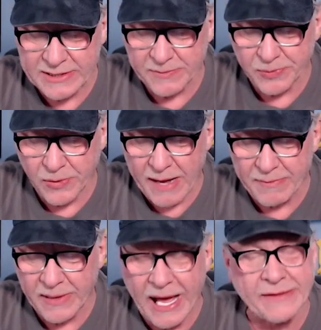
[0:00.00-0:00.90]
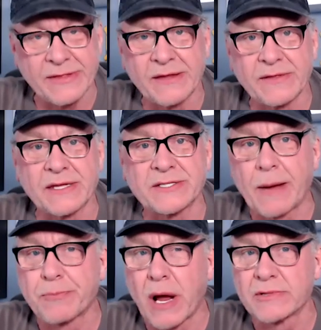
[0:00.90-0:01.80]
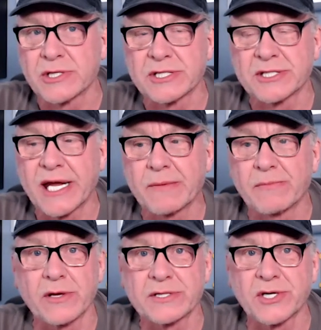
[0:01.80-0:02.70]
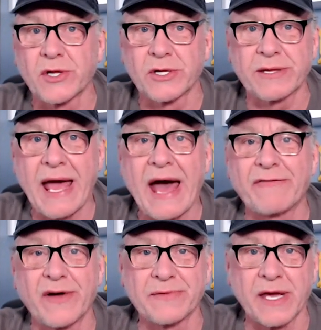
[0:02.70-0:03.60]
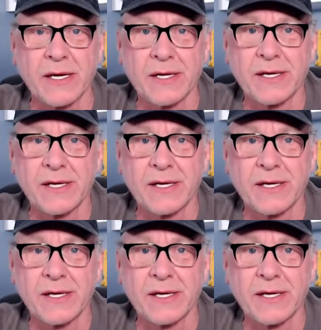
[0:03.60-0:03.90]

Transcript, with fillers: It probably, I, this, I promise you the stadium look, still looked half empty.